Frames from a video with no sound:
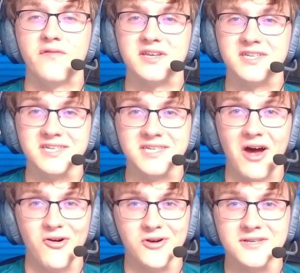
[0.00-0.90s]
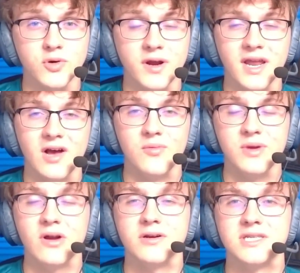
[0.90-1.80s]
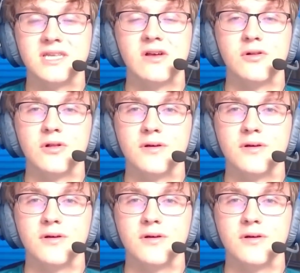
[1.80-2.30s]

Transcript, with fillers: six hours. Right now, we are still